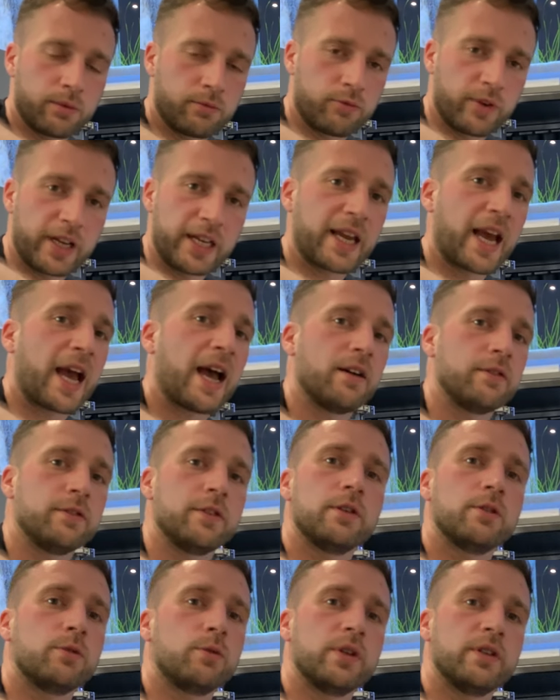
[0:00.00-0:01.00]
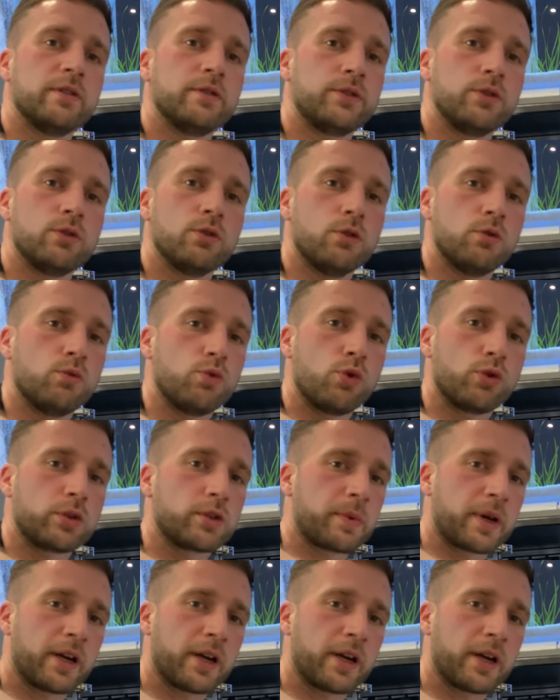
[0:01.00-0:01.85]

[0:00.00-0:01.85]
wreak havoc with your water